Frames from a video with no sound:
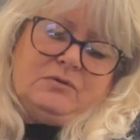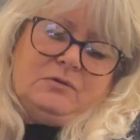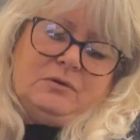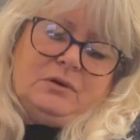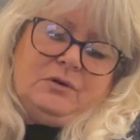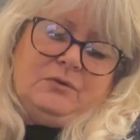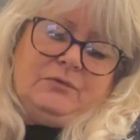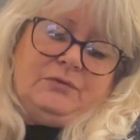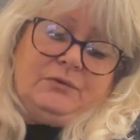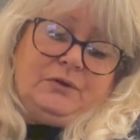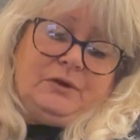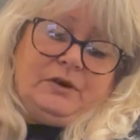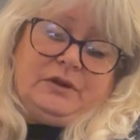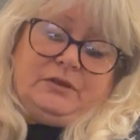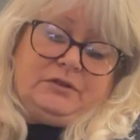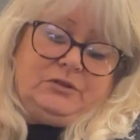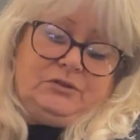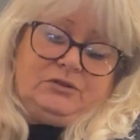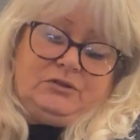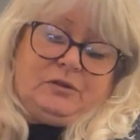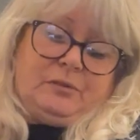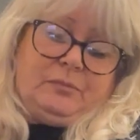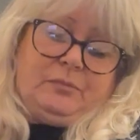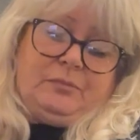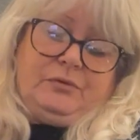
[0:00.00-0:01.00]
over another
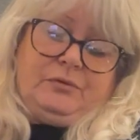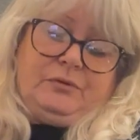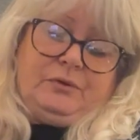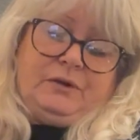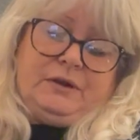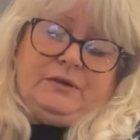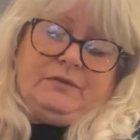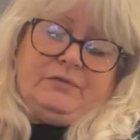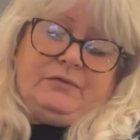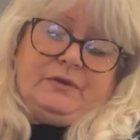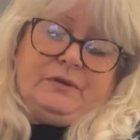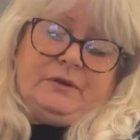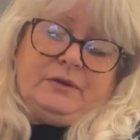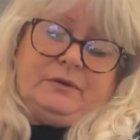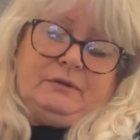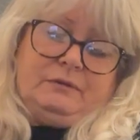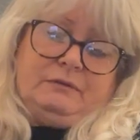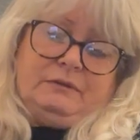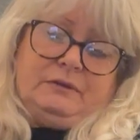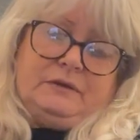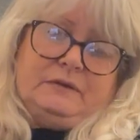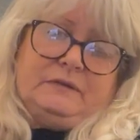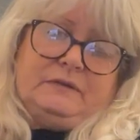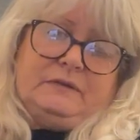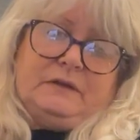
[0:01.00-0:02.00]
jumper
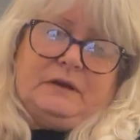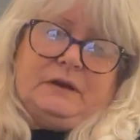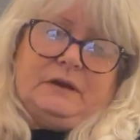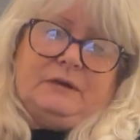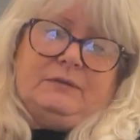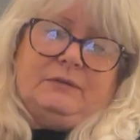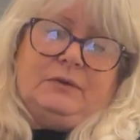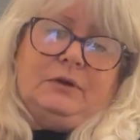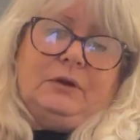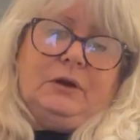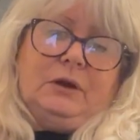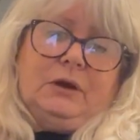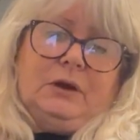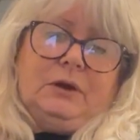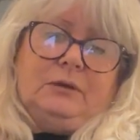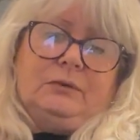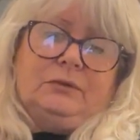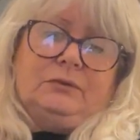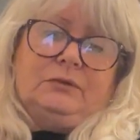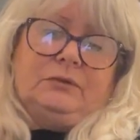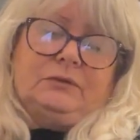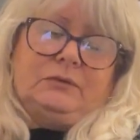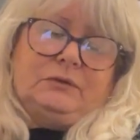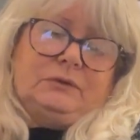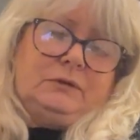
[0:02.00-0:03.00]
even, instead of a
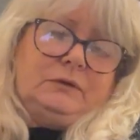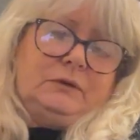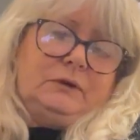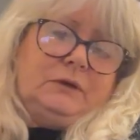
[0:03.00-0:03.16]
coat.